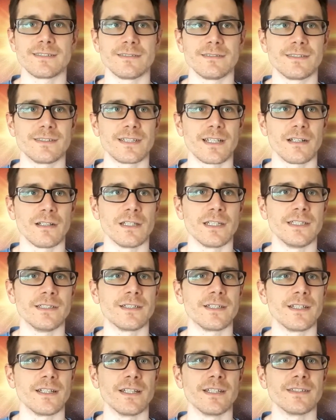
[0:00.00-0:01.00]
settle
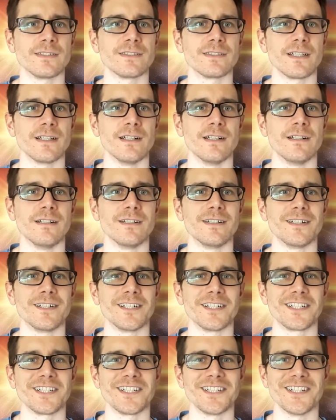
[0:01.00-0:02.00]
into this,
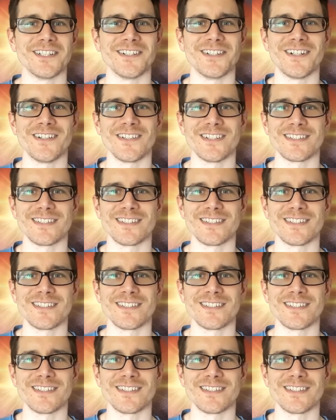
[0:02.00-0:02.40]
all